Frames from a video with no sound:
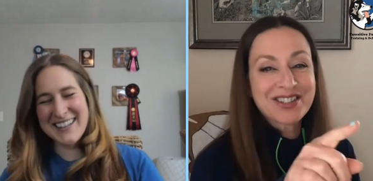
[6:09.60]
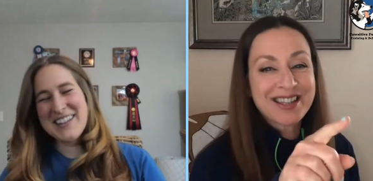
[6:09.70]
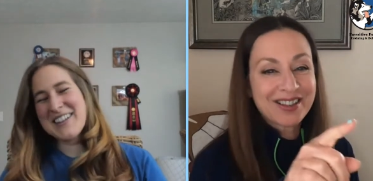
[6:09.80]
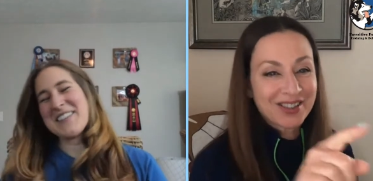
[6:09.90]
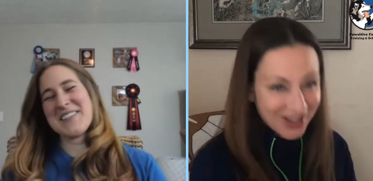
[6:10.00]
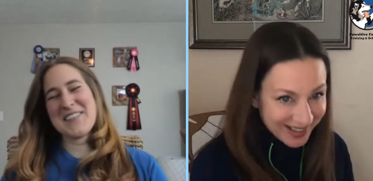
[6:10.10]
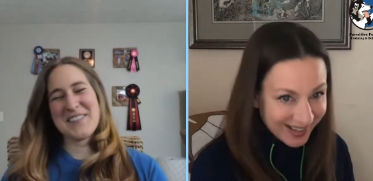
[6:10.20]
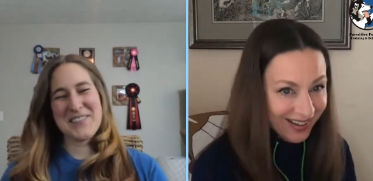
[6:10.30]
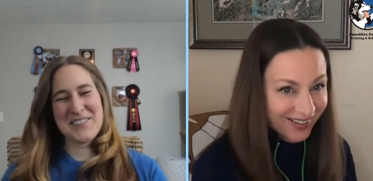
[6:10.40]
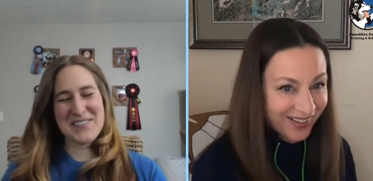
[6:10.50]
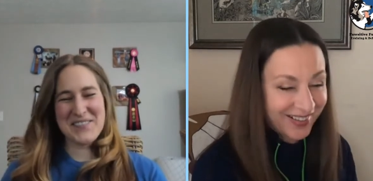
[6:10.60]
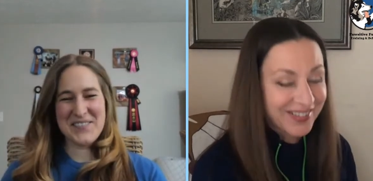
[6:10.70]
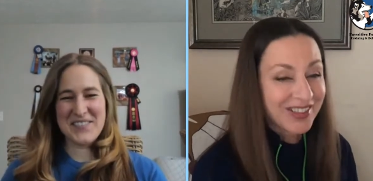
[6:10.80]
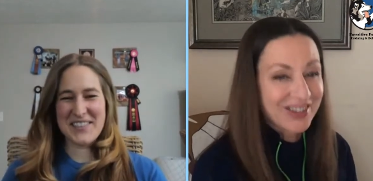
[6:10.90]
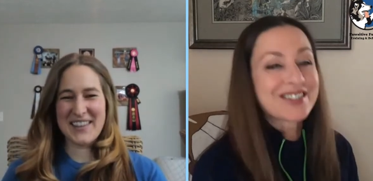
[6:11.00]
Speaker 1: looking at her
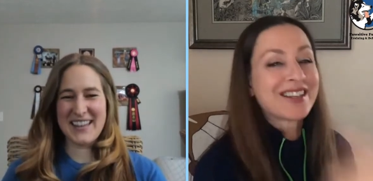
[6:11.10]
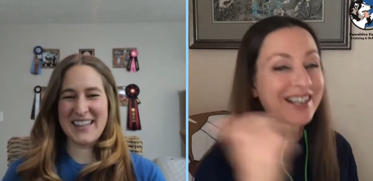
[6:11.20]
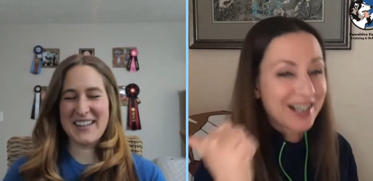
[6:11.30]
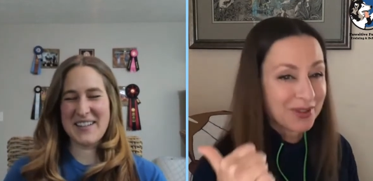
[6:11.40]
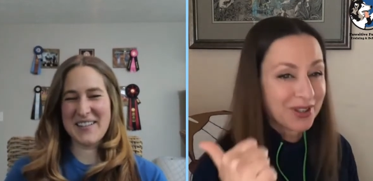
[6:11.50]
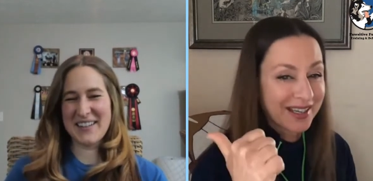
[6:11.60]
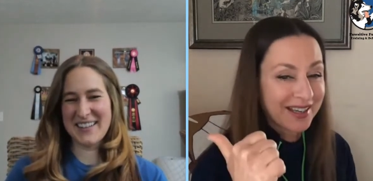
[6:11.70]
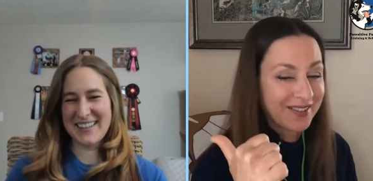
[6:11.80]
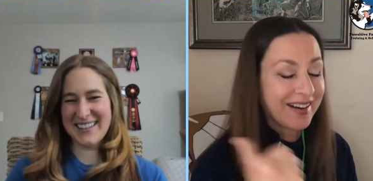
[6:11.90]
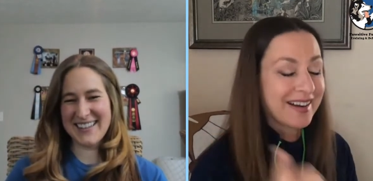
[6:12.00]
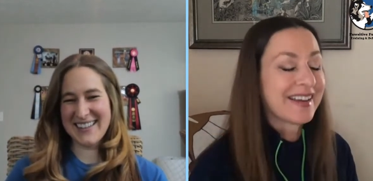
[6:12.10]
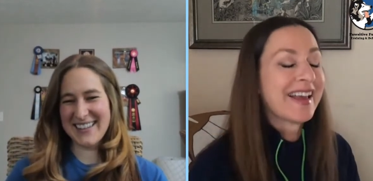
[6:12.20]
looks like I'm looking away.